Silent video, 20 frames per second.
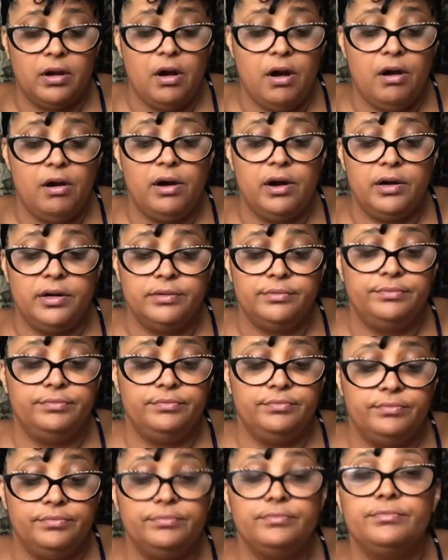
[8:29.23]
hard
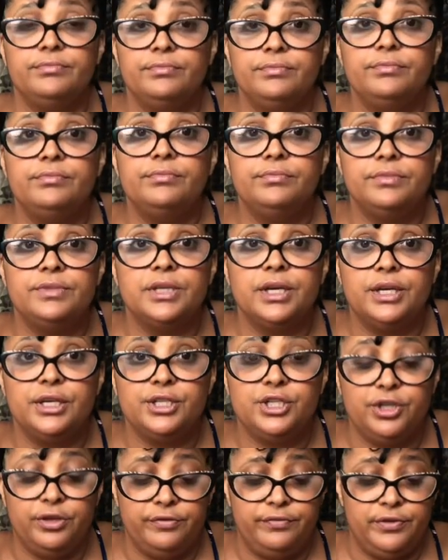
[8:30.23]
to
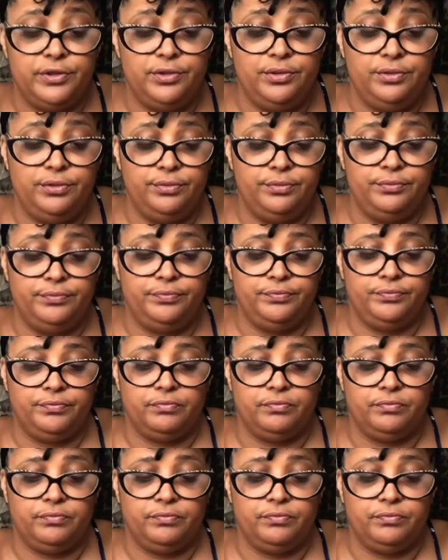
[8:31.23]
get your food,